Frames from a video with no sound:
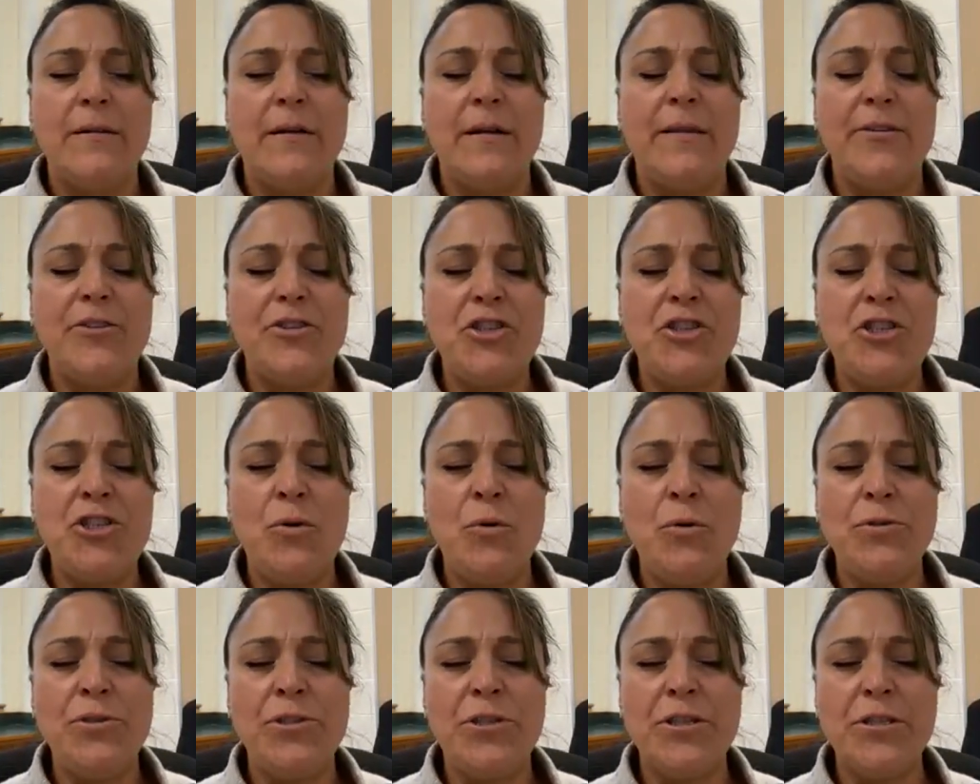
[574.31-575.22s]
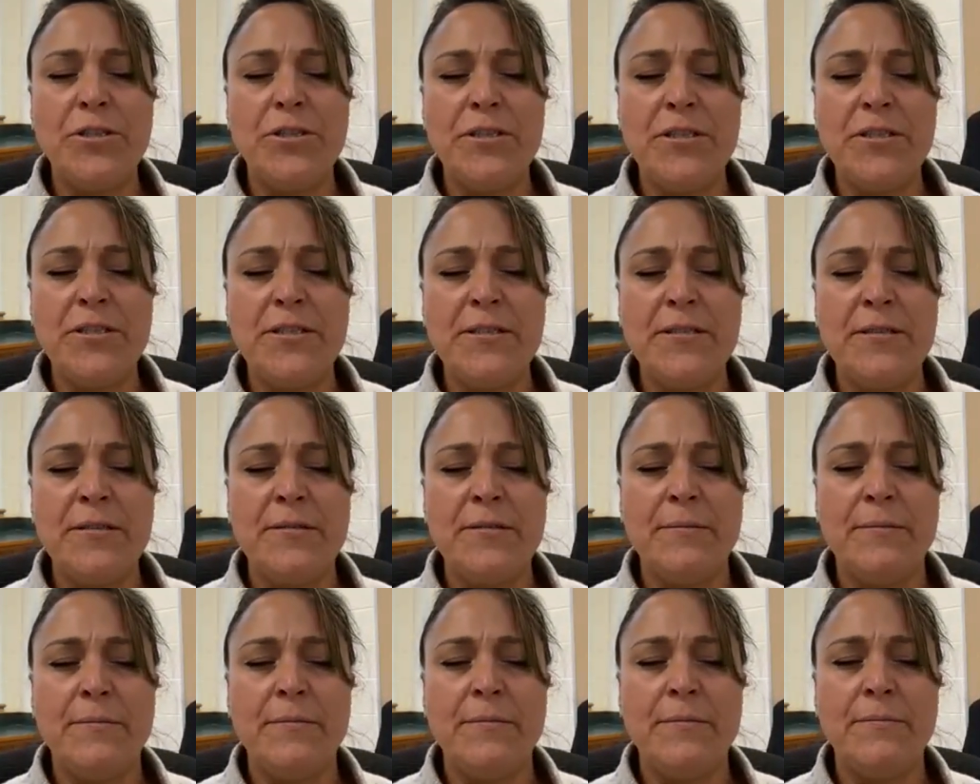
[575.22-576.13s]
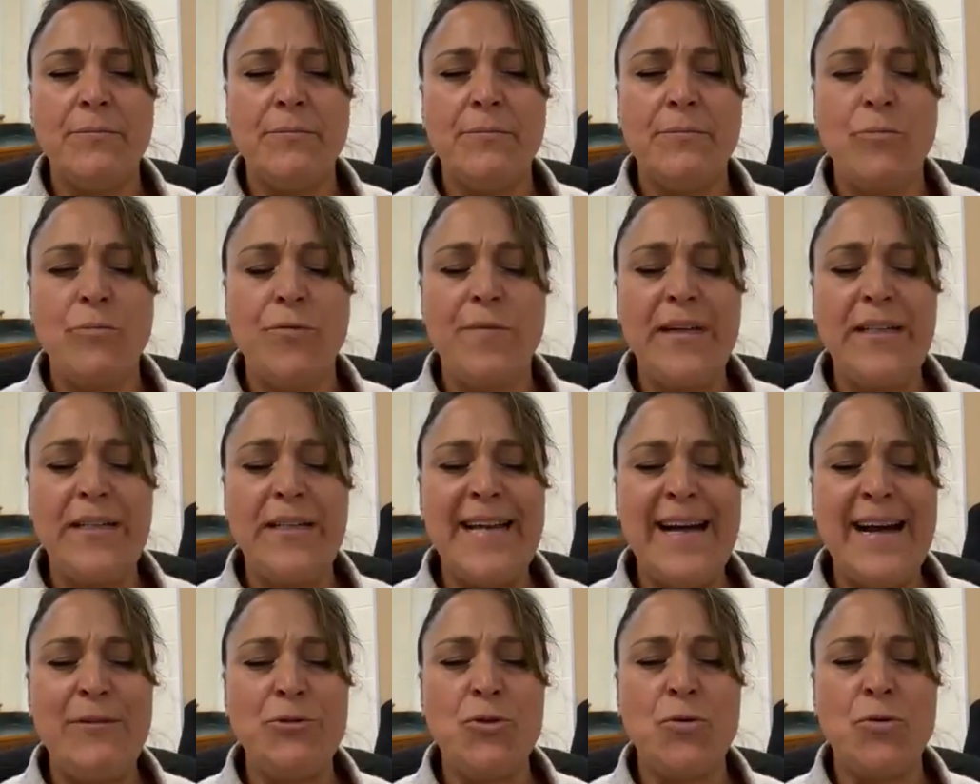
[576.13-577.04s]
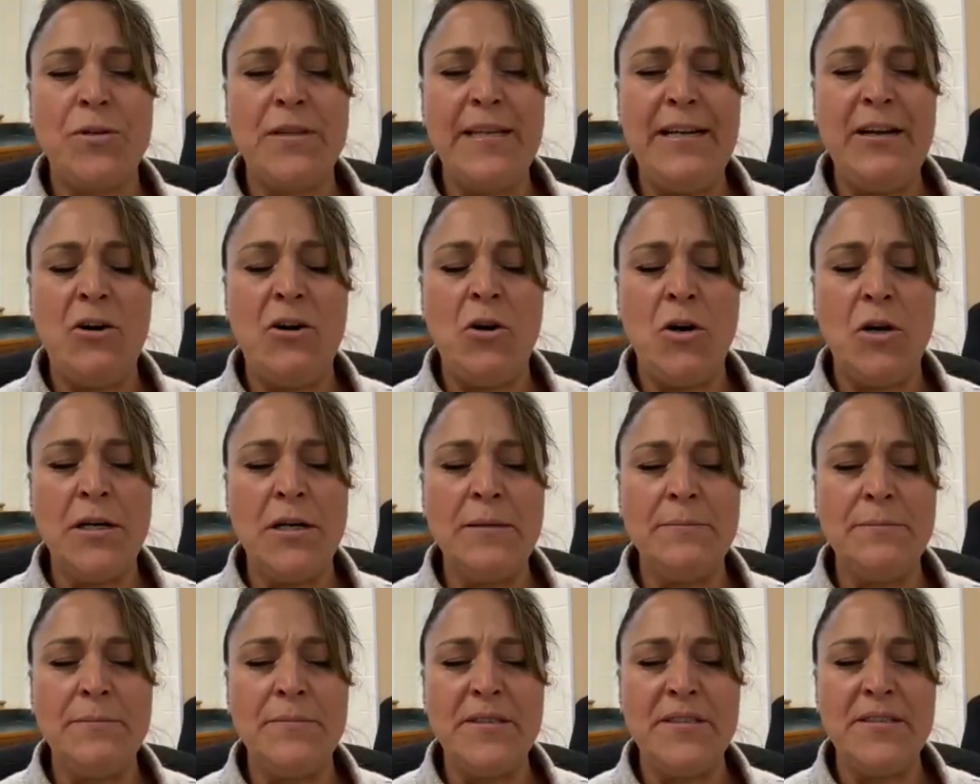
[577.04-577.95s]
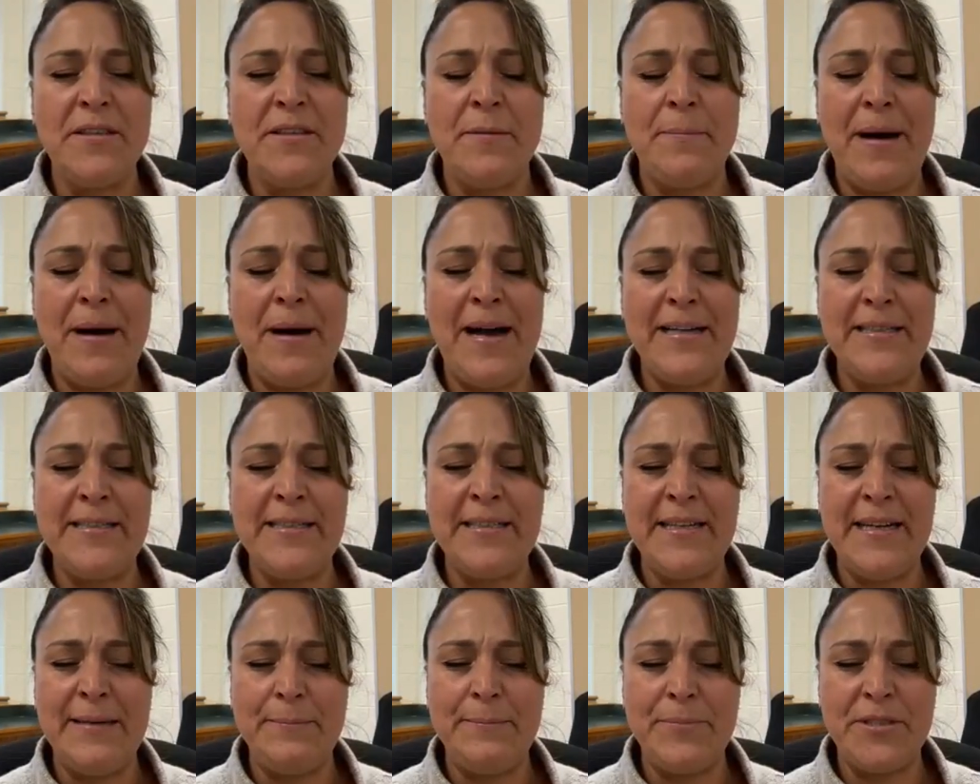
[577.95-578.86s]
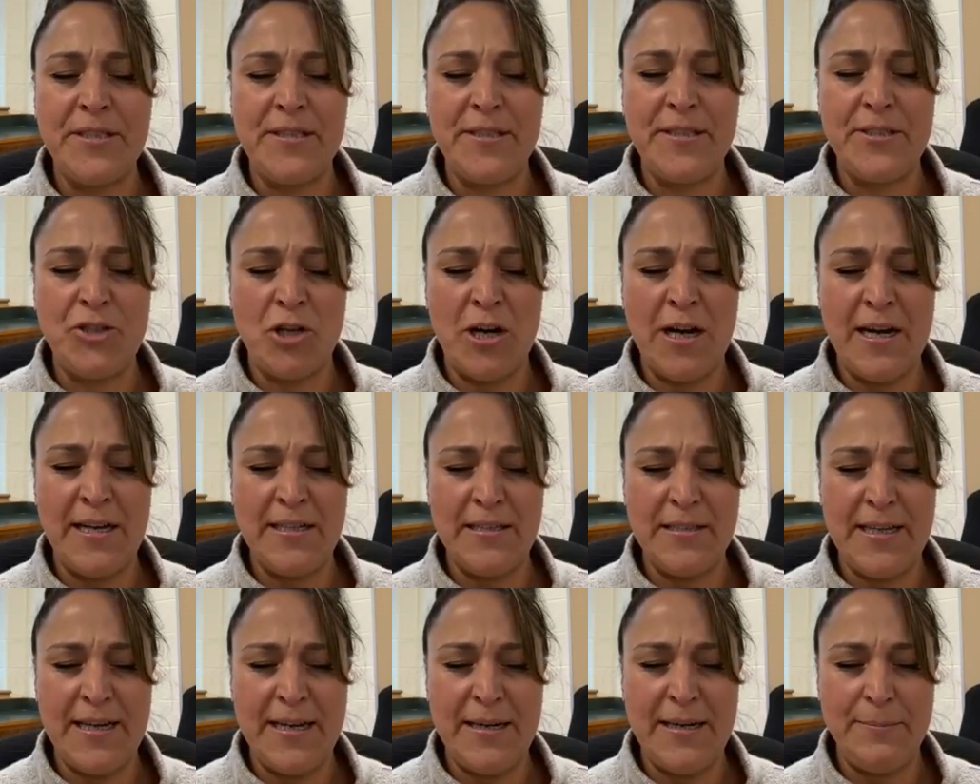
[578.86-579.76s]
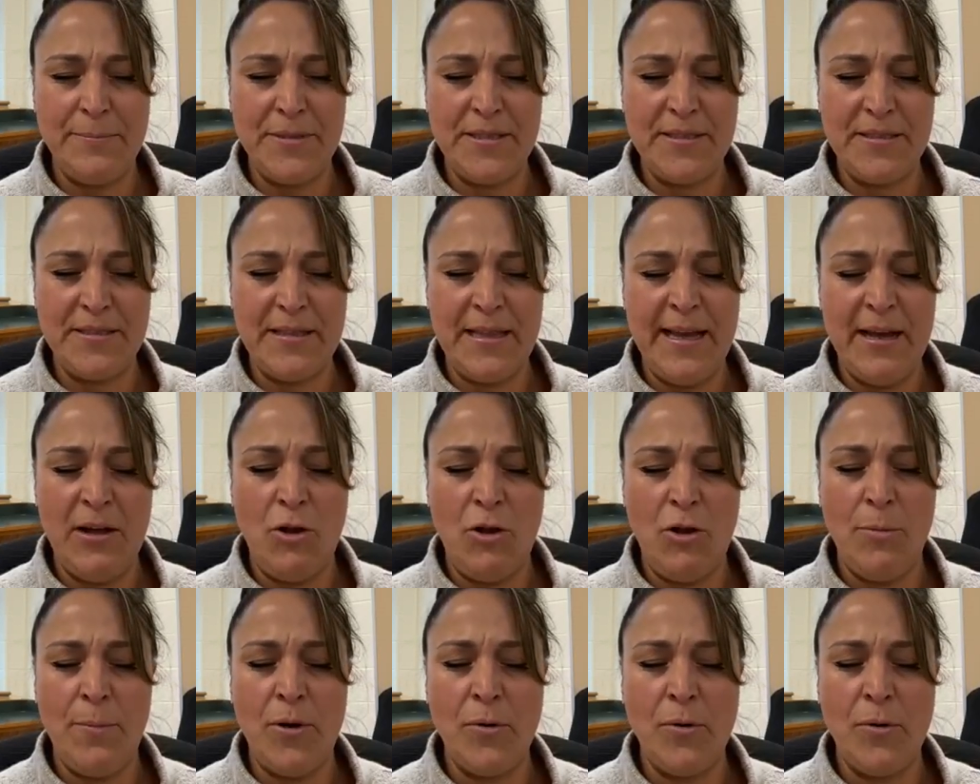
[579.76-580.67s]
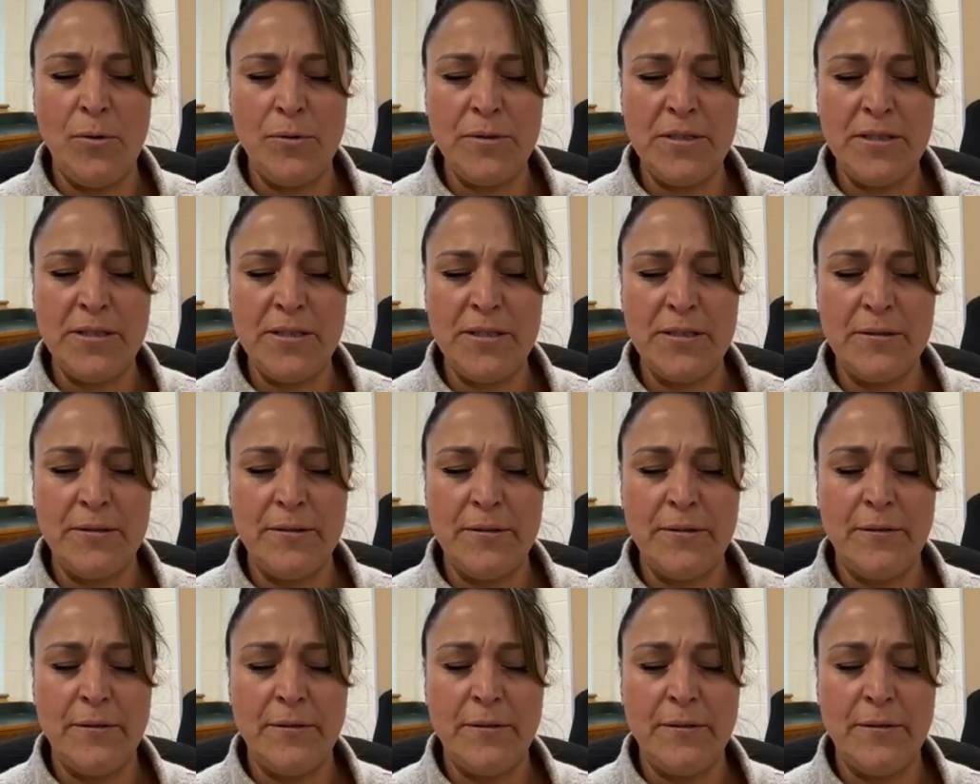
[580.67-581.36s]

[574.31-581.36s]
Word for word: and the shoulders, moving down toward the arms, the biceps, the triceps, the elbows,